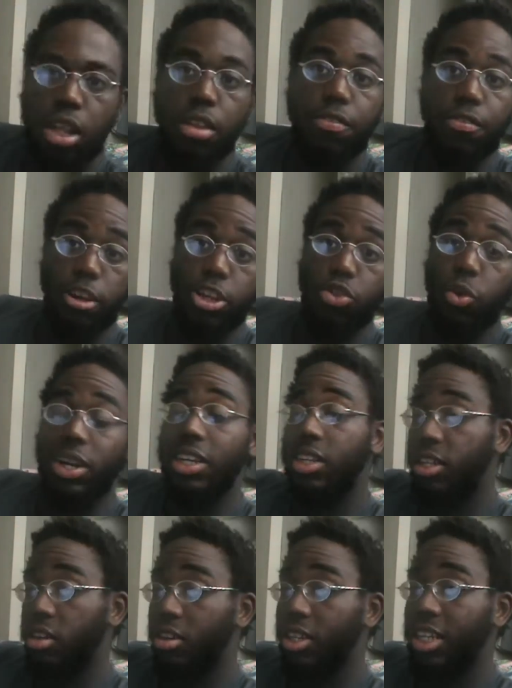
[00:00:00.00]
The first one is
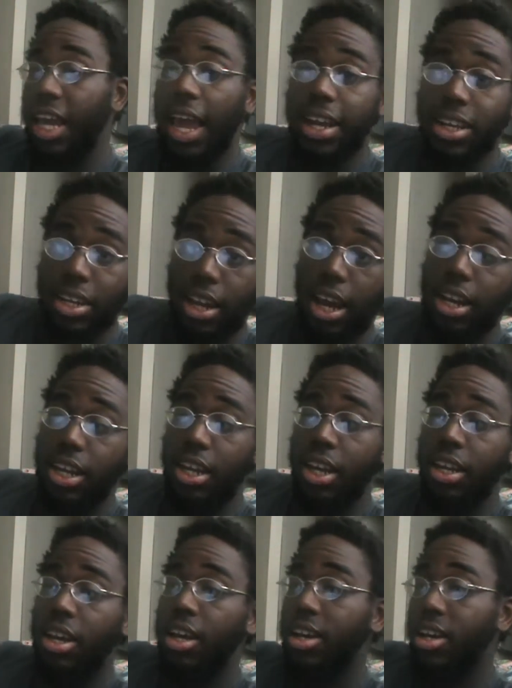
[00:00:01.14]
Tulsa at Connecticut,